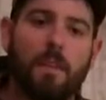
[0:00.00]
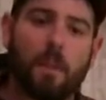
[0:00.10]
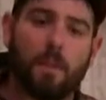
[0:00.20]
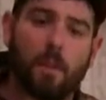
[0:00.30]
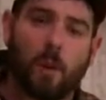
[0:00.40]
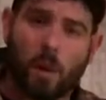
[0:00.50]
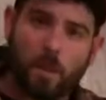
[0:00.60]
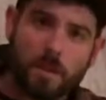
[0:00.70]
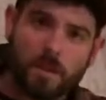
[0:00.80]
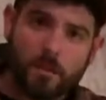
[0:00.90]
the
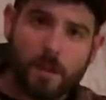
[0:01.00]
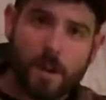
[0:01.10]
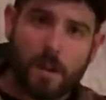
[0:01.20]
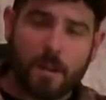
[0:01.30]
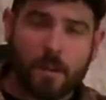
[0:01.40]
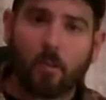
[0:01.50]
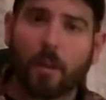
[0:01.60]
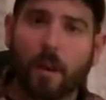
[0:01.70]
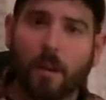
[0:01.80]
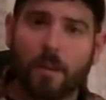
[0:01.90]
lowest ring in
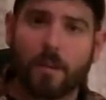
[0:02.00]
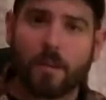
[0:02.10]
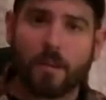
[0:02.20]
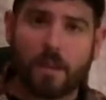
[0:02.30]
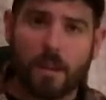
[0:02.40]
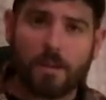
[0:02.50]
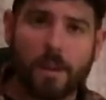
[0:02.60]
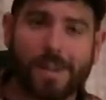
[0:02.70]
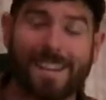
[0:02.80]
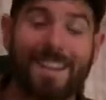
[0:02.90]
the 10
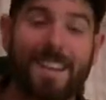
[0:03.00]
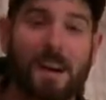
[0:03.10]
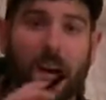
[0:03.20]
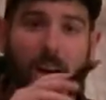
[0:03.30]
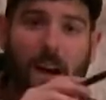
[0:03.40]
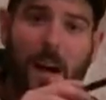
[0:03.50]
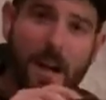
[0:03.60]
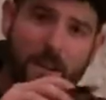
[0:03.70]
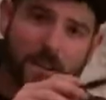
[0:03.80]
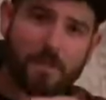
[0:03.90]
ring and the
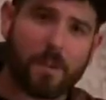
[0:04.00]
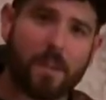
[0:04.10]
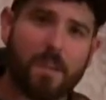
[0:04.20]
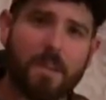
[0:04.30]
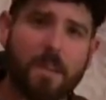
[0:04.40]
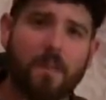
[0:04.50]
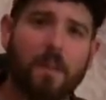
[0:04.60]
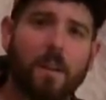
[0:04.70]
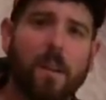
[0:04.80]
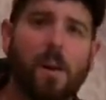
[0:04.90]
highest ring in the 10
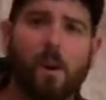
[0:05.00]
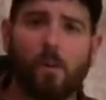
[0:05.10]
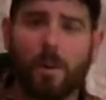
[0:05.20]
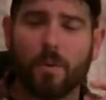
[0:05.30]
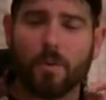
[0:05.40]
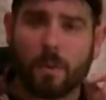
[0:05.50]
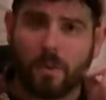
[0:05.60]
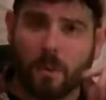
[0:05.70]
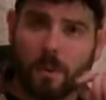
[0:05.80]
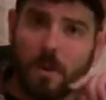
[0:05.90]
ring are both
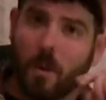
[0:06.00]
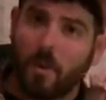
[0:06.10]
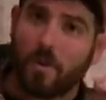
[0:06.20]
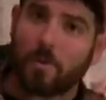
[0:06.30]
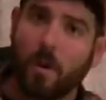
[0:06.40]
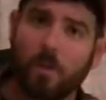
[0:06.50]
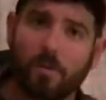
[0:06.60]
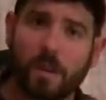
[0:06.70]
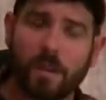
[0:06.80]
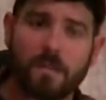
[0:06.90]
what are called the
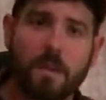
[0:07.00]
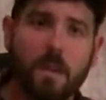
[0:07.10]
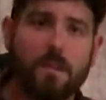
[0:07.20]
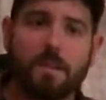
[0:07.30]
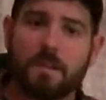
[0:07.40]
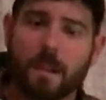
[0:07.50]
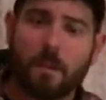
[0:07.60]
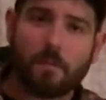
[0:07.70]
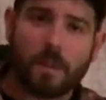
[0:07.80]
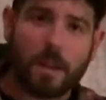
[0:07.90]
12 rings. The
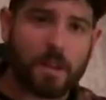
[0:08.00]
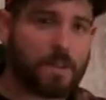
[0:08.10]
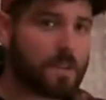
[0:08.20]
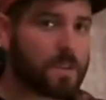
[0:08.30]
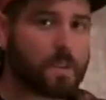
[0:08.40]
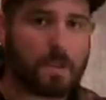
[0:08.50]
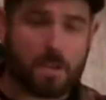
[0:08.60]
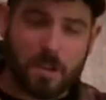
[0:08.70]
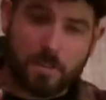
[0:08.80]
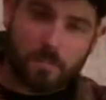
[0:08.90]
center ring is
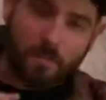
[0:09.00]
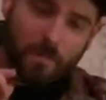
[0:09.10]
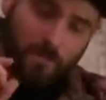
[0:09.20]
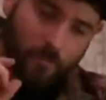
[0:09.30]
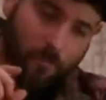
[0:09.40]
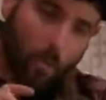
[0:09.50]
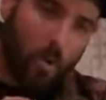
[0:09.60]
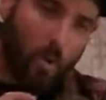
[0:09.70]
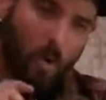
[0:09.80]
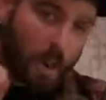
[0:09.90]
just
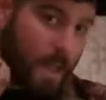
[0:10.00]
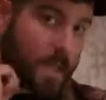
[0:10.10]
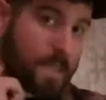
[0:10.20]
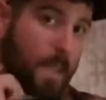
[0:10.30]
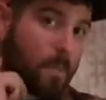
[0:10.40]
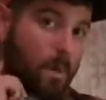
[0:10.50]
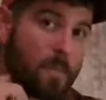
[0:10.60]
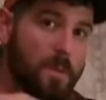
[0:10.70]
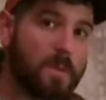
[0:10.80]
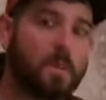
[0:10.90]
for ASA
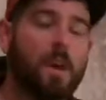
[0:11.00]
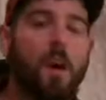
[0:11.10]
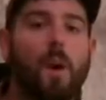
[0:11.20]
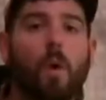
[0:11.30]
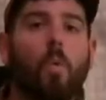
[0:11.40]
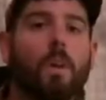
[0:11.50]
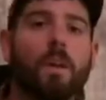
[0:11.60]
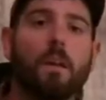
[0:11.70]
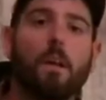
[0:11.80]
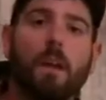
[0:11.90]
purposes
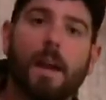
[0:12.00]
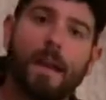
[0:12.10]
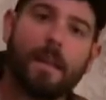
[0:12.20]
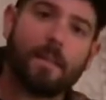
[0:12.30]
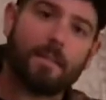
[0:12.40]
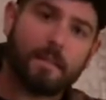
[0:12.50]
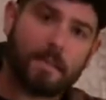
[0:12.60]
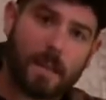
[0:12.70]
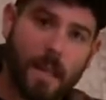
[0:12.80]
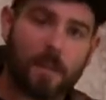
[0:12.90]
only a
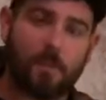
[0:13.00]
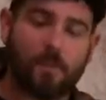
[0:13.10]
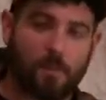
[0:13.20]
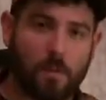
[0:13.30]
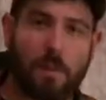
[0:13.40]
10